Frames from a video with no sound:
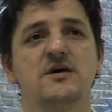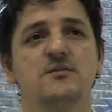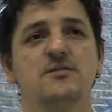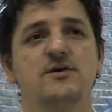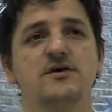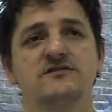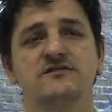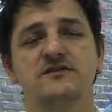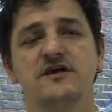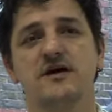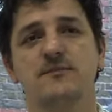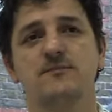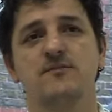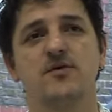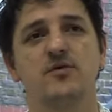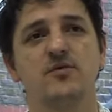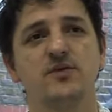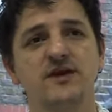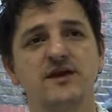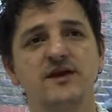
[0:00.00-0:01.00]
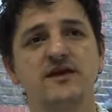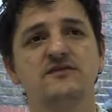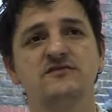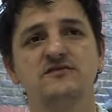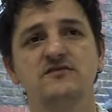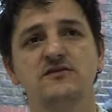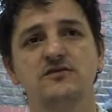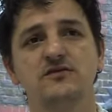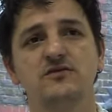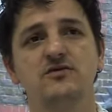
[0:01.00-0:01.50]
But we need
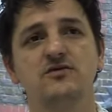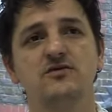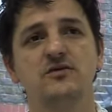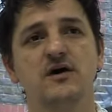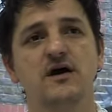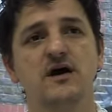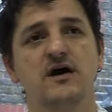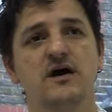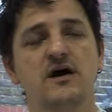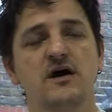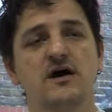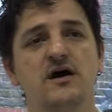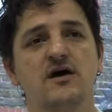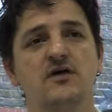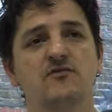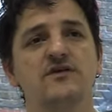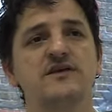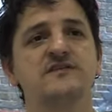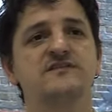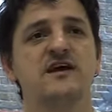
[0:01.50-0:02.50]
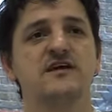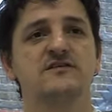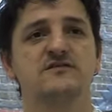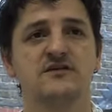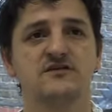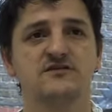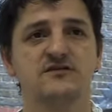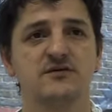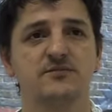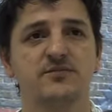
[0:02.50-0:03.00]
to reach out to
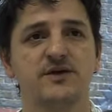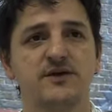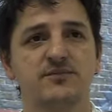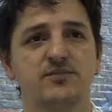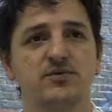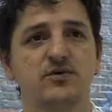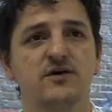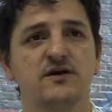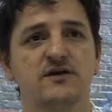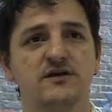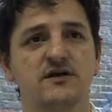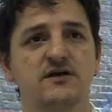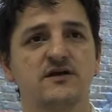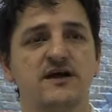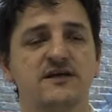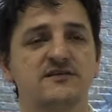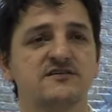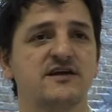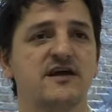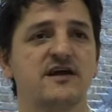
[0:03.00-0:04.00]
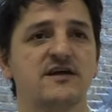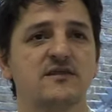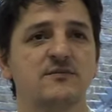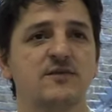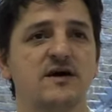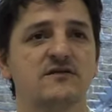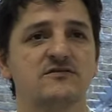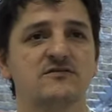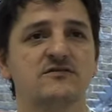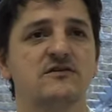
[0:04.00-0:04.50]
those young people and educate them
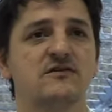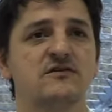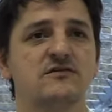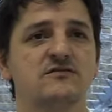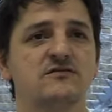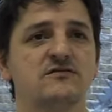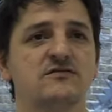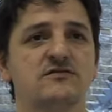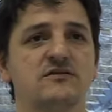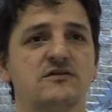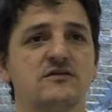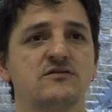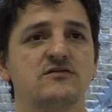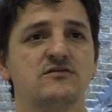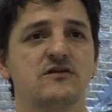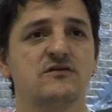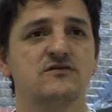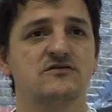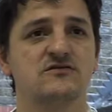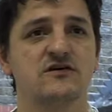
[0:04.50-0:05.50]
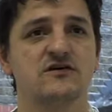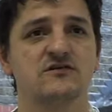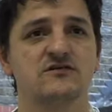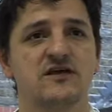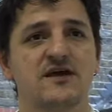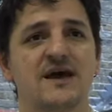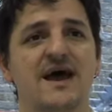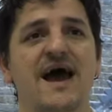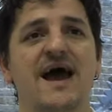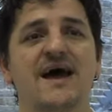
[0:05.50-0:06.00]
how to use those drugs
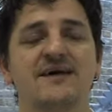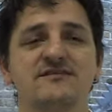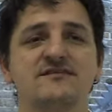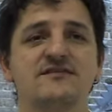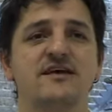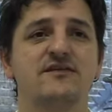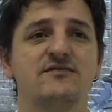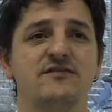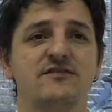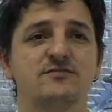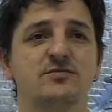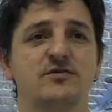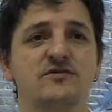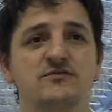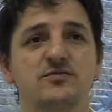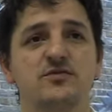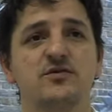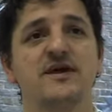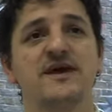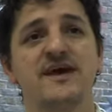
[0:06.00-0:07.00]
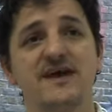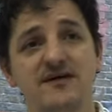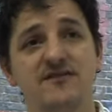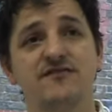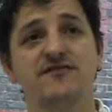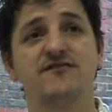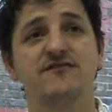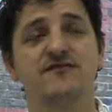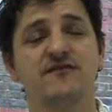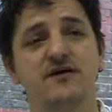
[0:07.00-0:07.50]
as safely as possible
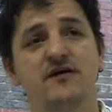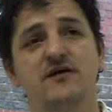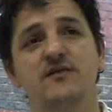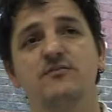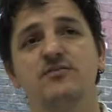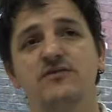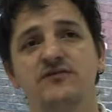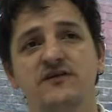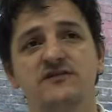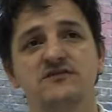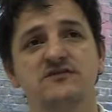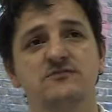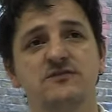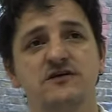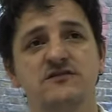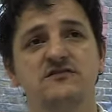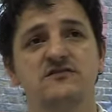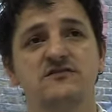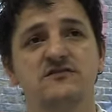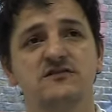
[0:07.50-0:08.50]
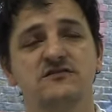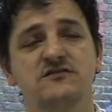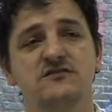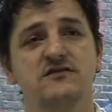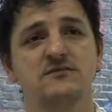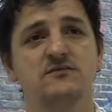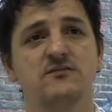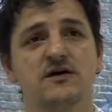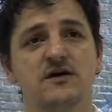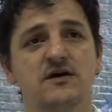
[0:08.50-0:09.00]
if prevention
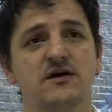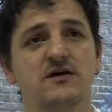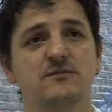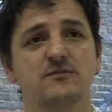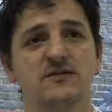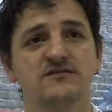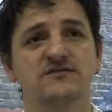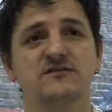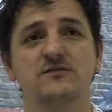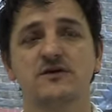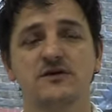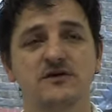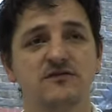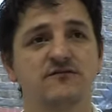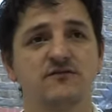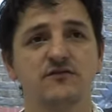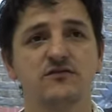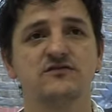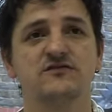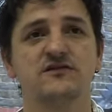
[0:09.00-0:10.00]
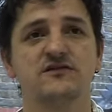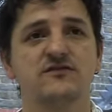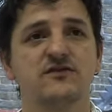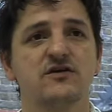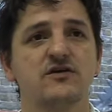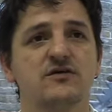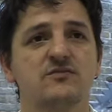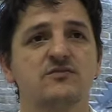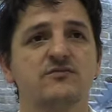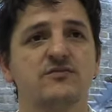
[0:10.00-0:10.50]
messages miss them. And unfortunately for a
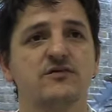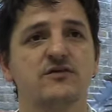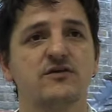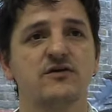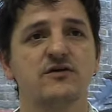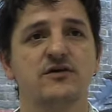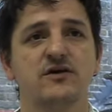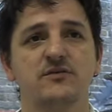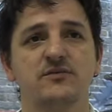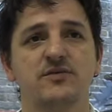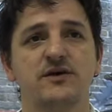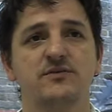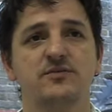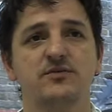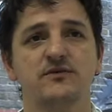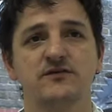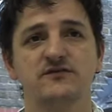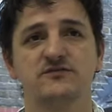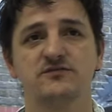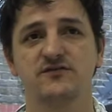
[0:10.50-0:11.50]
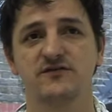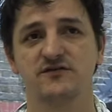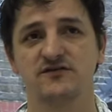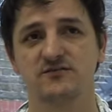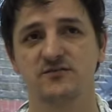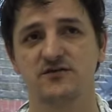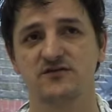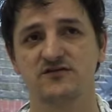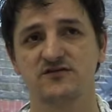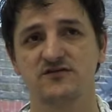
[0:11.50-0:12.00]
lot of young people, those
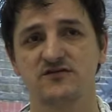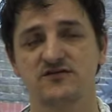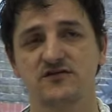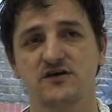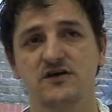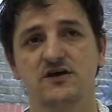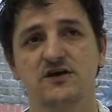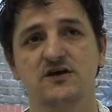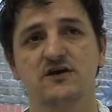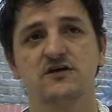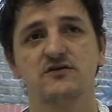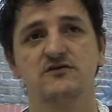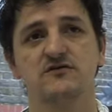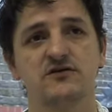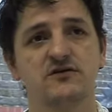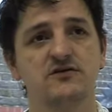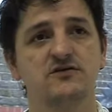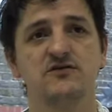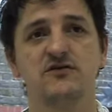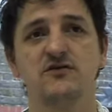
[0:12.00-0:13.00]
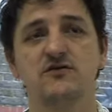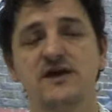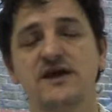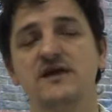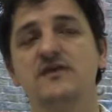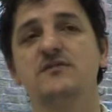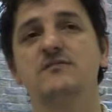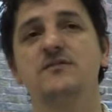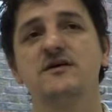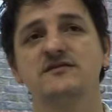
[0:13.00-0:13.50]
prevention messages do
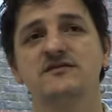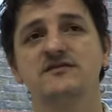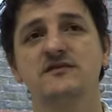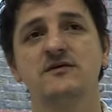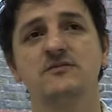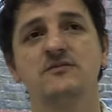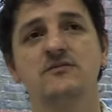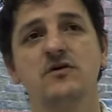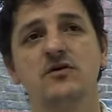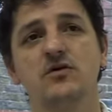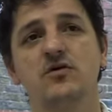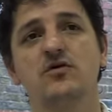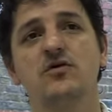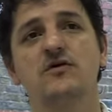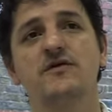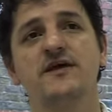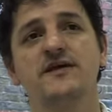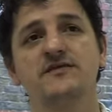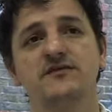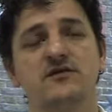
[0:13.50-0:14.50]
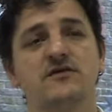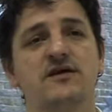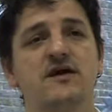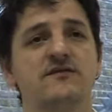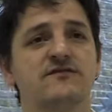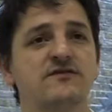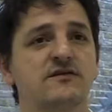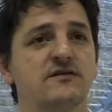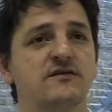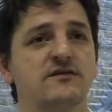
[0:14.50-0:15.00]
either miss them or they don't
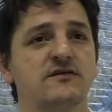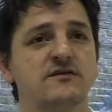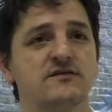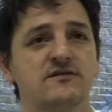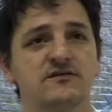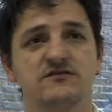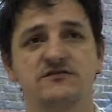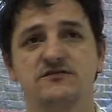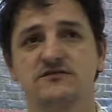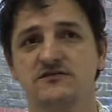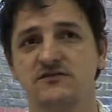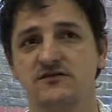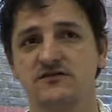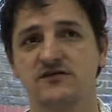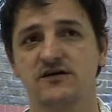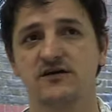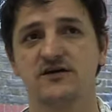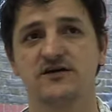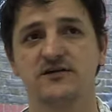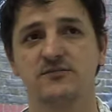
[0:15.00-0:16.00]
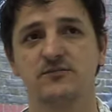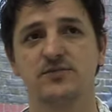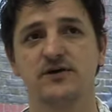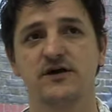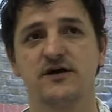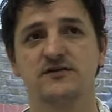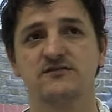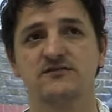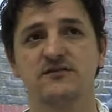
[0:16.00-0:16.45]
have the desired impact.